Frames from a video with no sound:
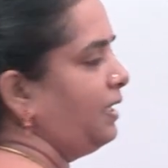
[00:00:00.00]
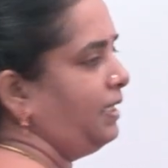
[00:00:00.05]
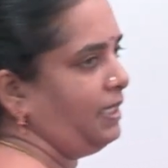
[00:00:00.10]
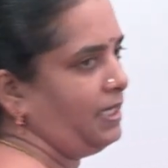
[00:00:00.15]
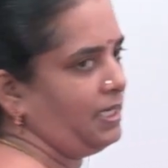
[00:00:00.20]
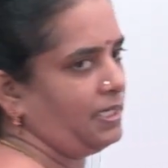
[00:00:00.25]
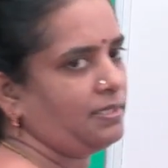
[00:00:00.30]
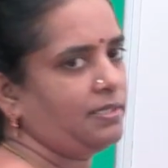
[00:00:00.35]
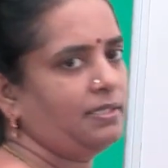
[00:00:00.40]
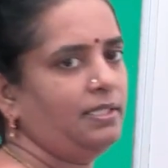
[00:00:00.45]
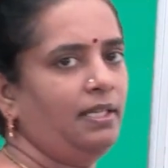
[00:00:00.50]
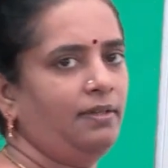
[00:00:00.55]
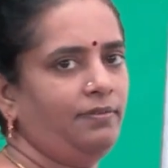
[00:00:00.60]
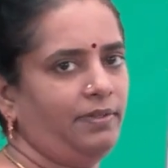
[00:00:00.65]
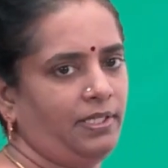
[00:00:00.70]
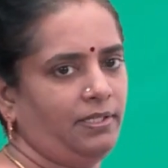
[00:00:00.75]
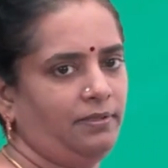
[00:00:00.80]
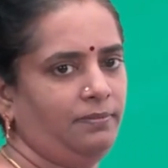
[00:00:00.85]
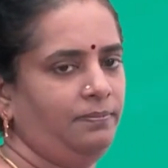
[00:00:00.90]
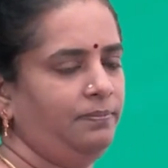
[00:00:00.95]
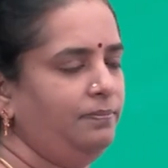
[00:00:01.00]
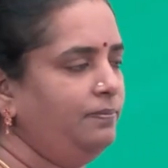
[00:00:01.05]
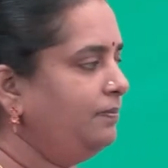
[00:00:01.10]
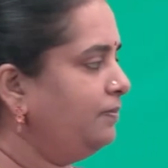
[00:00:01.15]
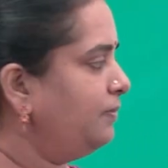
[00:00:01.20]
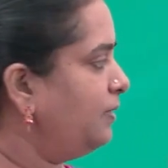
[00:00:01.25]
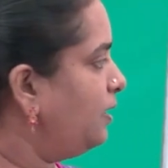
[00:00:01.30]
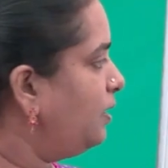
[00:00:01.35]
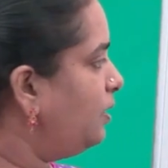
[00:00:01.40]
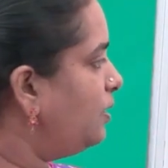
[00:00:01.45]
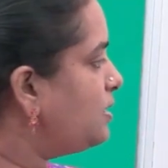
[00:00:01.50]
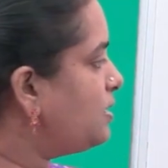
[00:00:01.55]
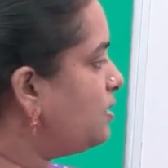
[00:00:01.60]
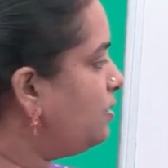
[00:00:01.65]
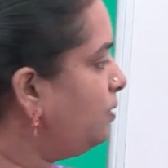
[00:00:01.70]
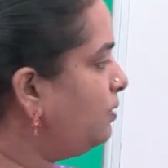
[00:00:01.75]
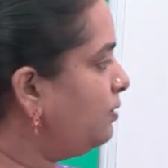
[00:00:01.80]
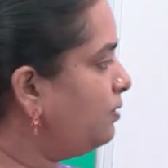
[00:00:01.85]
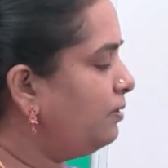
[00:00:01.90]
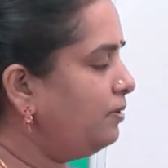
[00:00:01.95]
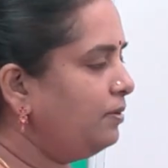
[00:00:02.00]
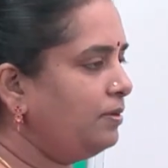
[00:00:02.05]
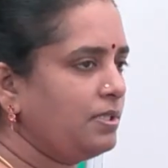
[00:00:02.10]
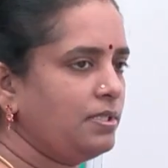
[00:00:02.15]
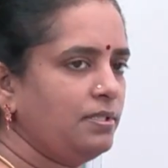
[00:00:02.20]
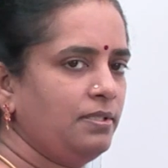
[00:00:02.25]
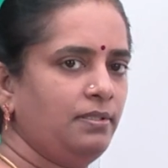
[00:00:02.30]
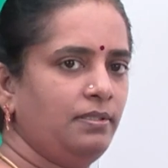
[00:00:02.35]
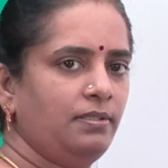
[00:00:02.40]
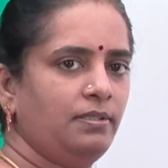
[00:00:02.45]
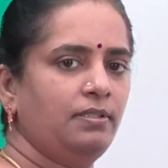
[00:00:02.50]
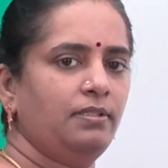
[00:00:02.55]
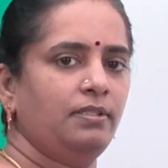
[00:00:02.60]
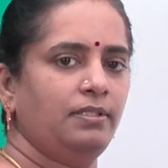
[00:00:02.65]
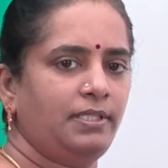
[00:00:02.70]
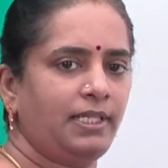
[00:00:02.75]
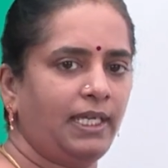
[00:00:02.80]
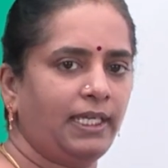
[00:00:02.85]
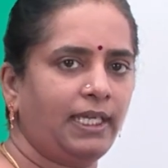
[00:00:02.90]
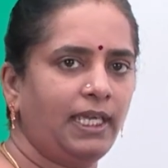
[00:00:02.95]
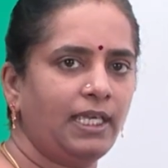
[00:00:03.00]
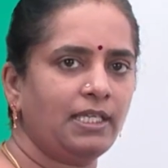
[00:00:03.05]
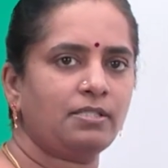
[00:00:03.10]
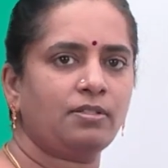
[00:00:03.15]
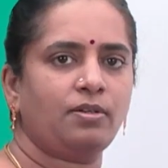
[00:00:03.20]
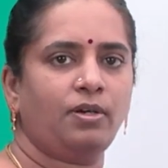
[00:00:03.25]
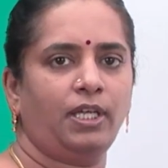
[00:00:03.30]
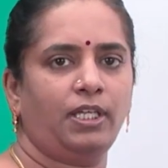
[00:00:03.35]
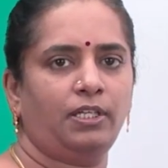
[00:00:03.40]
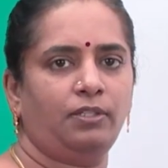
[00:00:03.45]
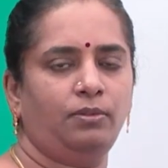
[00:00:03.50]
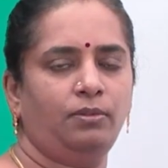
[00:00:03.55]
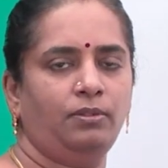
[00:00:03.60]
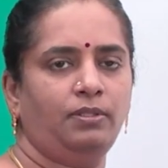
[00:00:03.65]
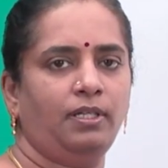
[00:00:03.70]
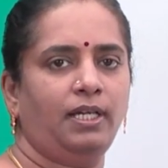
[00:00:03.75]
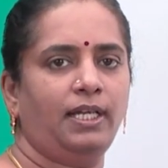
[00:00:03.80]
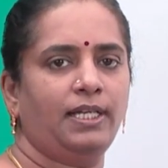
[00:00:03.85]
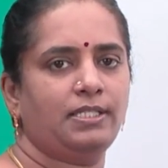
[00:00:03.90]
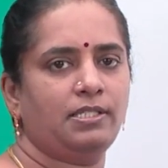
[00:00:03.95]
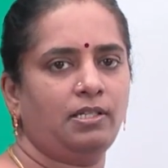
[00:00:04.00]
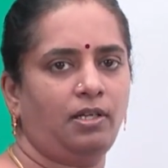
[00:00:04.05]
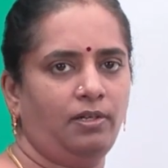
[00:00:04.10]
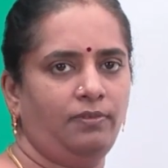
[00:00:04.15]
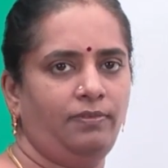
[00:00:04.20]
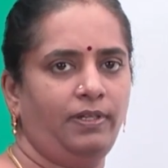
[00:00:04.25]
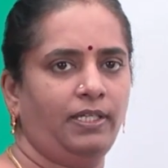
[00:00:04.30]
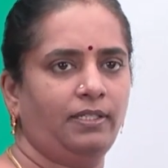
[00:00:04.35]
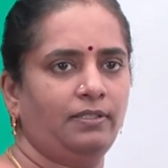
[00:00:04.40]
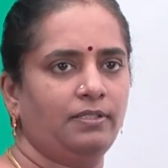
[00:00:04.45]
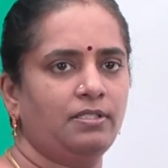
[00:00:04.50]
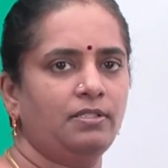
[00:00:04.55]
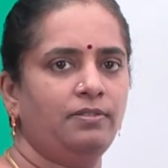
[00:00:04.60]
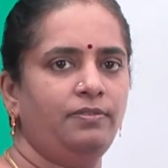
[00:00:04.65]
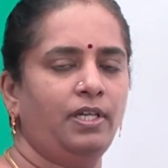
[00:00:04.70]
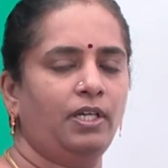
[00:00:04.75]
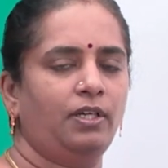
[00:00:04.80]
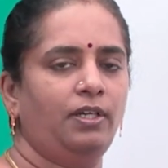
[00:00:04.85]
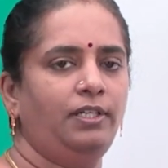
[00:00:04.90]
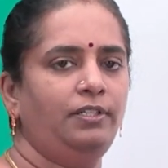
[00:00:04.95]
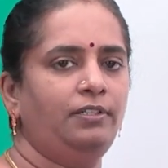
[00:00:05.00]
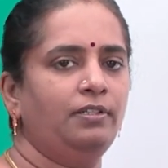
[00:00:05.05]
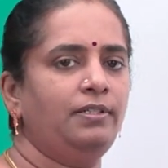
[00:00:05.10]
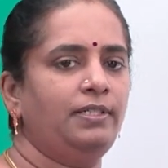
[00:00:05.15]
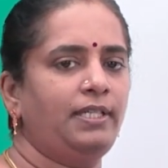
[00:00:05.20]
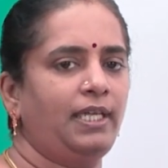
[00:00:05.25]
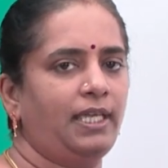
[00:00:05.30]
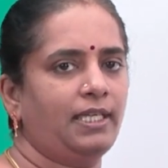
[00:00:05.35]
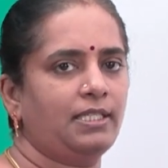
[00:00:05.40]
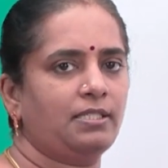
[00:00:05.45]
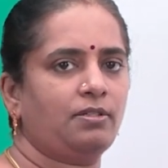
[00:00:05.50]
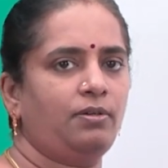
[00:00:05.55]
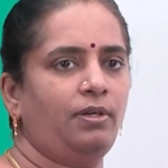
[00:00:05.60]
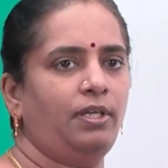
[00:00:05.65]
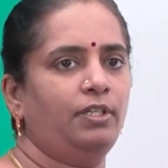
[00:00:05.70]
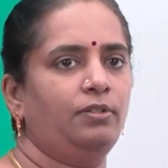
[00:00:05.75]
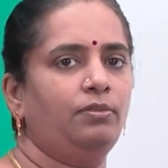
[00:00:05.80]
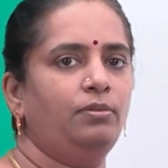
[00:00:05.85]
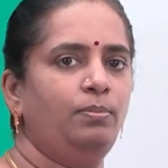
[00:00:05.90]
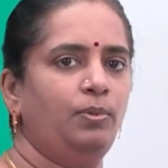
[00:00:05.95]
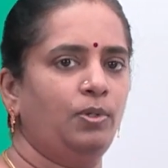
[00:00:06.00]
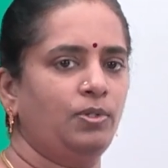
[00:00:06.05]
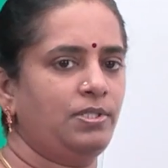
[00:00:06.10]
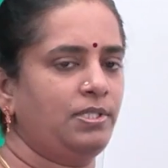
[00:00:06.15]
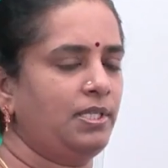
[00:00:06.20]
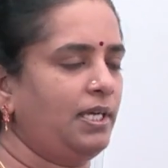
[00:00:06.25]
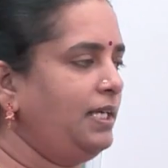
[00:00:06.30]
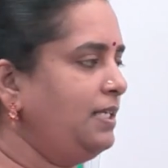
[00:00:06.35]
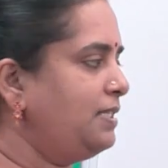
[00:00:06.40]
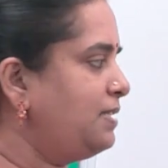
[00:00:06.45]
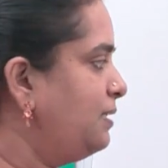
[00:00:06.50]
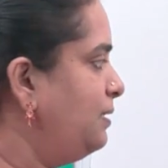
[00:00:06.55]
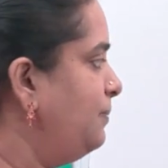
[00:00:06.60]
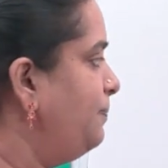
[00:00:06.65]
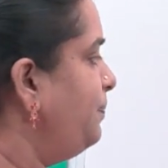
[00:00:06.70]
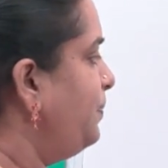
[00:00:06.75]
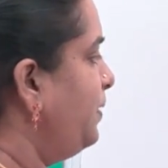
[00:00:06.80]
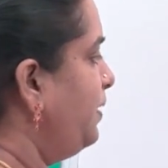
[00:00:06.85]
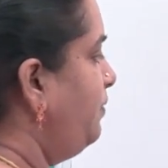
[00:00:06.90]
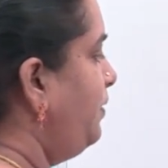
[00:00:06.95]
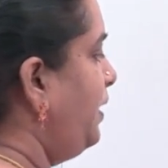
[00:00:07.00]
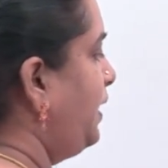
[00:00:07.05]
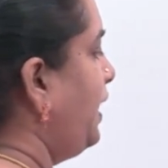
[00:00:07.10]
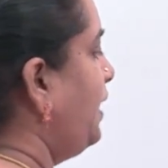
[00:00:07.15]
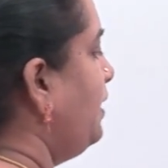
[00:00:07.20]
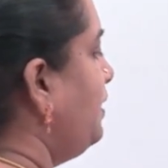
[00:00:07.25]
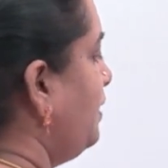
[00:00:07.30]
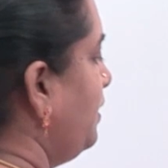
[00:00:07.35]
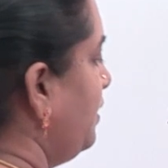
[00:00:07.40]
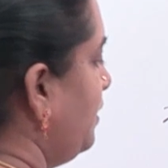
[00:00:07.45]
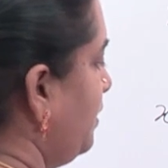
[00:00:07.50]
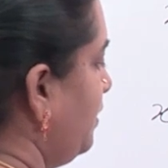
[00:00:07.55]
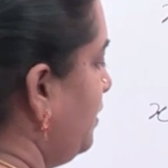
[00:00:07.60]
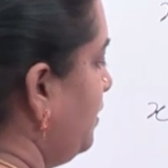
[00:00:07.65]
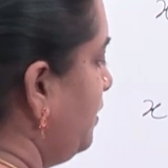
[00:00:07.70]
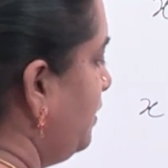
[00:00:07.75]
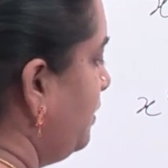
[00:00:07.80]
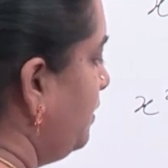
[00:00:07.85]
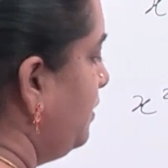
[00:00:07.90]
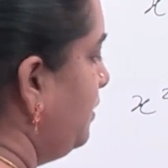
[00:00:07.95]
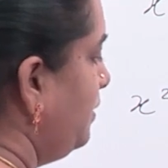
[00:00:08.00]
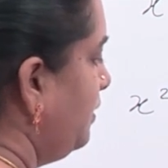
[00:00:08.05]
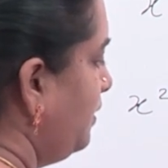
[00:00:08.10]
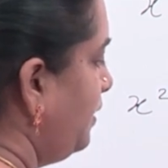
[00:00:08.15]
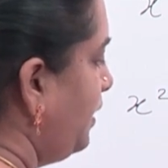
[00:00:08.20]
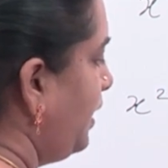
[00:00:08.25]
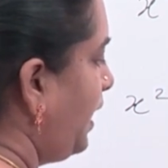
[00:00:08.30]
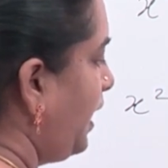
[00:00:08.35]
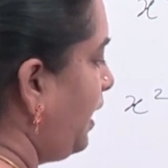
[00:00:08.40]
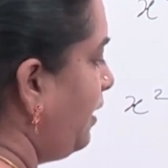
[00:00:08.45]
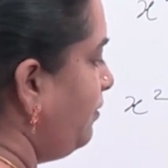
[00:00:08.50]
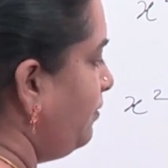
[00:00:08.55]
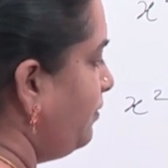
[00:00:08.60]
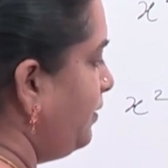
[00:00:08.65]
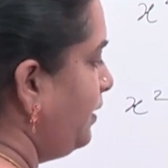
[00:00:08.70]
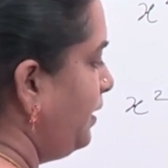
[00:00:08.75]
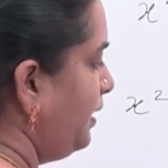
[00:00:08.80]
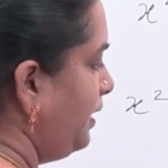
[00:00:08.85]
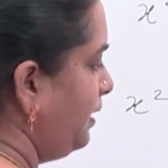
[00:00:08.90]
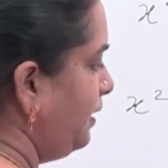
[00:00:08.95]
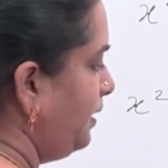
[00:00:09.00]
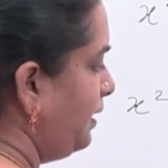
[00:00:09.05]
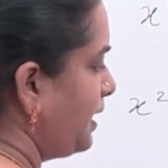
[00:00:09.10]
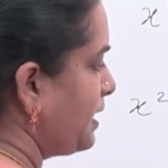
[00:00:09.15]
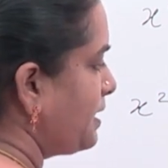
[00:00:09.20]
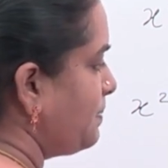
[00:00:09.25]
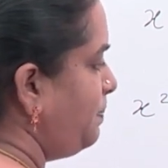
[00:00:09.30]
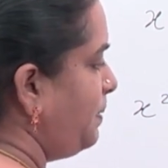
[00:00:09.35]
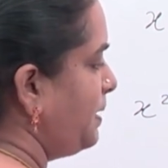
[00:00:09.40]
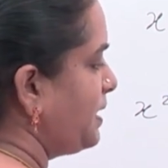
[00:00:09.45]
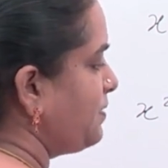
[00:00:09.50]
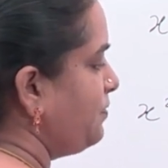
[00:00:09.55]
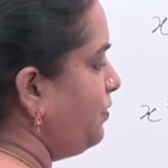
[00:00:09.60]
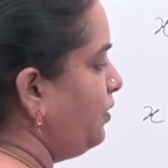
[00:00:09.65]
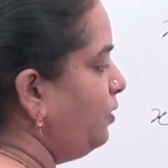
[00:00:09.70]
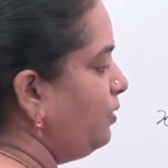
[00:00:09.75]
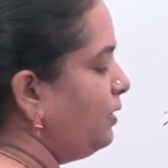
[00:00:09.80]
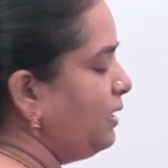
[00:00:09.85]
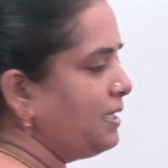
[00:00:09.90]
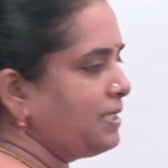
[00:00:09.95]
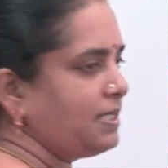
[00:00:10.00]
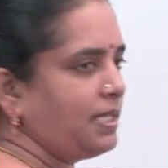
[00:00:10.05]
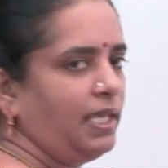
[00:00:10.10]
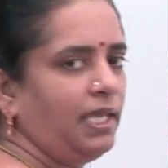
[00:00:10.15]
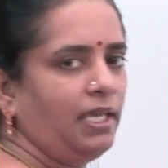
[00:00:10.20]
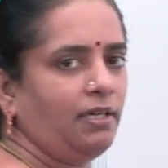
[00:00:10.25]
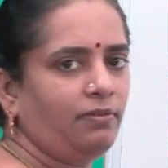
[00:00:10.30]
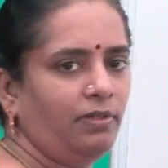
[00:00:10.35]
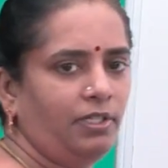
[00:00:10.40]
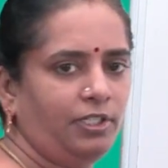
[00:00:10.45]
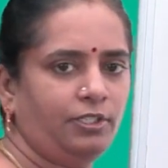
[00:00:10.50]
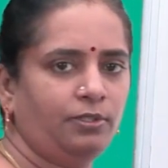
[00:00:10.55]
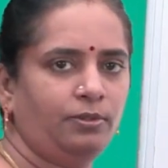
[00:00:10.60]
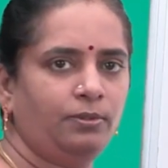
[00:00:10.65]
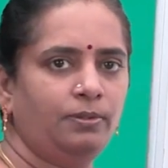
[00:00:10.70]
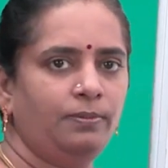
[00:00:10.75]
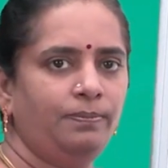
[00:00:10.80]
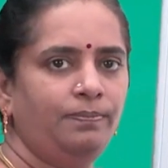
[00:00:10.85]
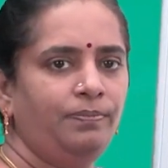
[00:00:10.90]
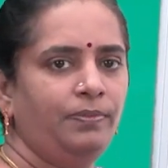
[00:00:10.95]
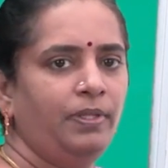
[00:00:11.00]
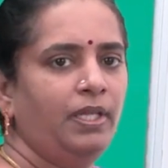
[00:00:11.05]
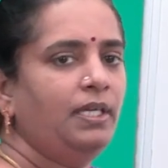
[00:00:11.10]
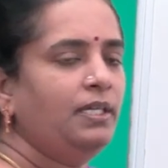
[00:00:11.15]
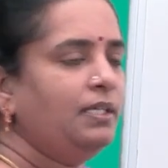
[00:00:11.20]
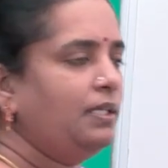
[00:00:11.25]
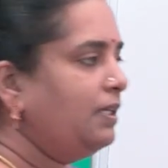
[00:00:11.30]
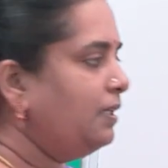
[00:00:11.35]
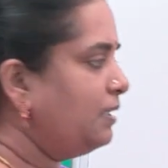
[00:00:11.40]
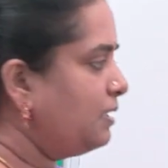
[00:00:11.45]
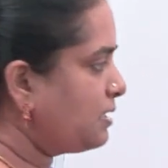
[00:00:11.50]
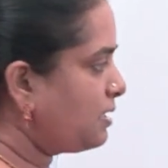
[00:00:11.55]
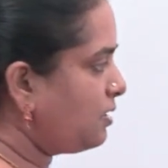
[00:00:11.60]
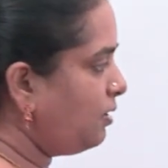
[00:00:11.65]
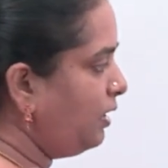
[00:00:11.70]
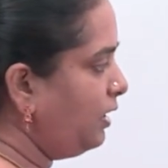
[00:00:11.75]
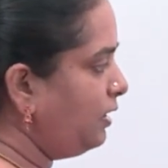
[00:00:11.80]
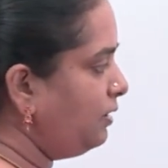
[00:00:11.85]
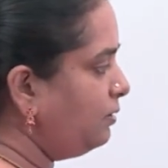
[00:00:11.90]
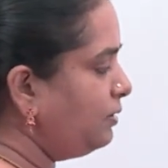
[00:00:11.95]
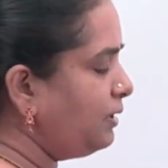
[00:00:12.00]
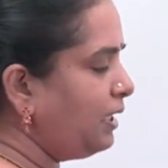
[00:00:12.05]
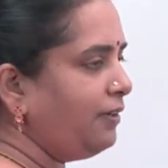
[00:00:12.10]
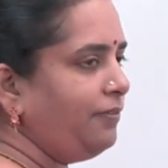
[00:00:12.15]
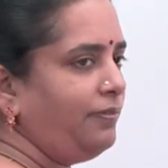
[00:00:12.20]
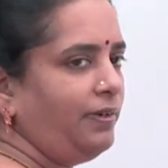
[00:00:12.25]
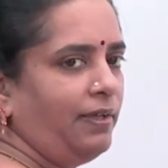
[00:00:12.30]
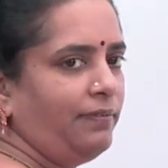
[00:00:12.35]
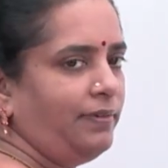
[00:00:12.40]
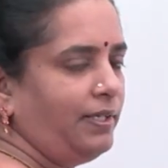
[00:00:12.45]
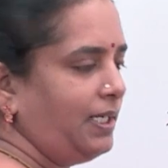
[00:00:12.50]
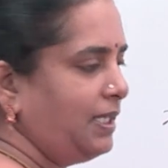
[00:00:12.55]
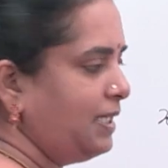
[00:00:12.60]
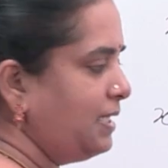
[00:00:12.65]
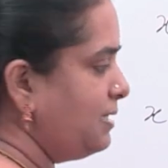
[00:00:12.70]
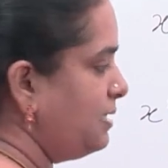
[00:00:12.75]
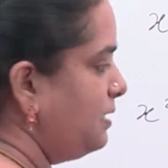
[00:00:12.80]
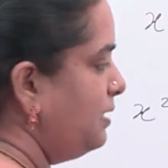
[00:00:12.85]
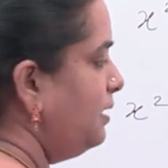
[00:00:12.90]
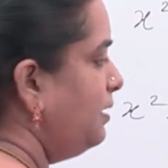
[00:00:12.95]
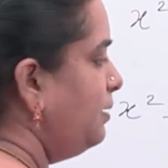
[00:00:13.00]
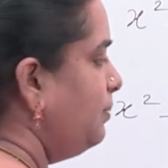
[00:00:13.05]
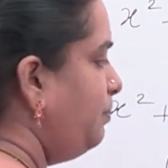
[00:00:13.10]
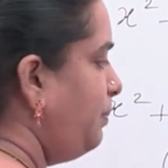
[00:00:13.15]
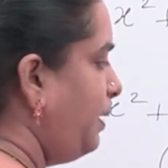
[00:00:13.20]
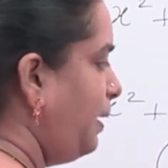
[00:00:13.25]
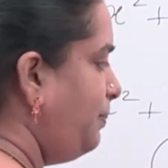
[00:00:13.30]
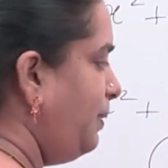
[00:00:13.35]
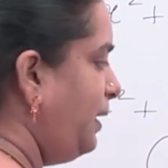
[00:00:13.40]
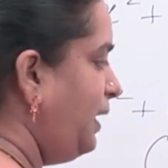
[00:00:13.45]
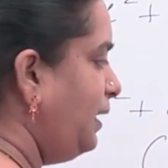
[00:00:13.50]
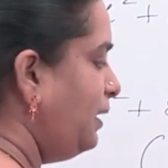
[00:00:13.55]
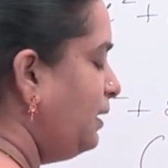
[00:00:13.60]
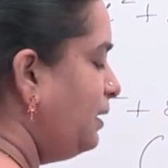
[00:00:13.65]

yes 11. So, taking square root and solving. So, we are going to take square root both sides. We can have x plus 4 is equal to square root of 11 is maybe